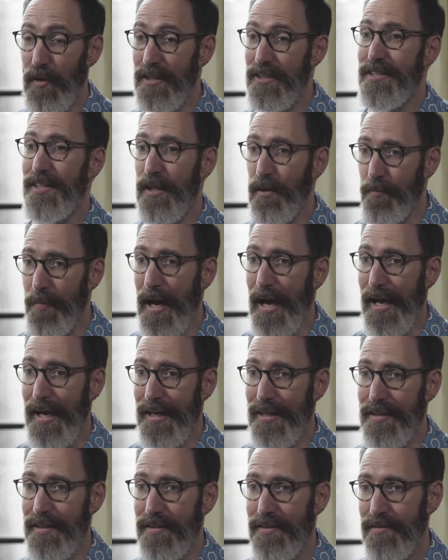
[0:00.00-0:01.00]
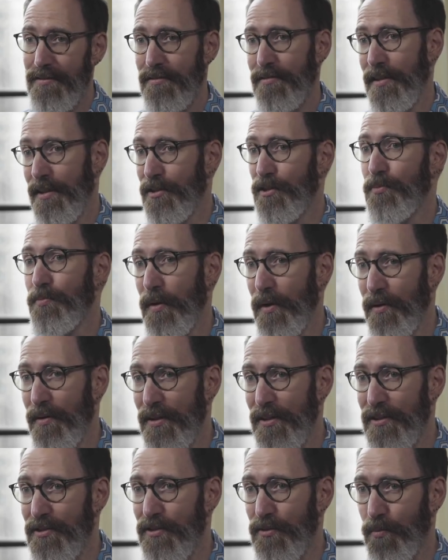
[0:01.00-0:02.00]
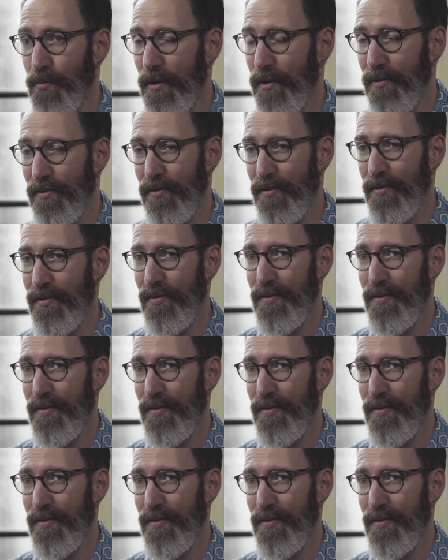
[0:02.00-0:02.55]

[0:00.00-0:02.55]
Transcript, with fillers: Very cinematic experience with